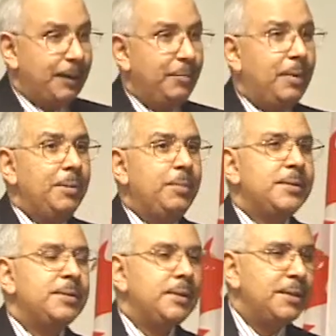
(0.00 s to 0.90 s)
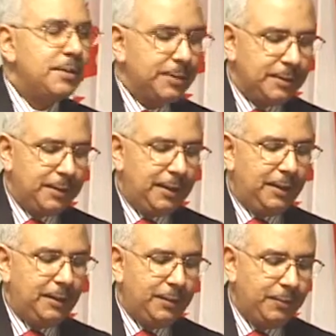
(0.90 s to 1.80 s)
In my presentation,
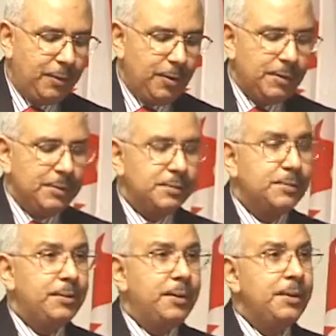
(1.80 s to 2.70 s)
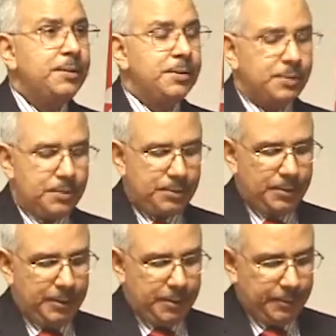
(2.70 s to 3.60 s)
I'll focus on three issues.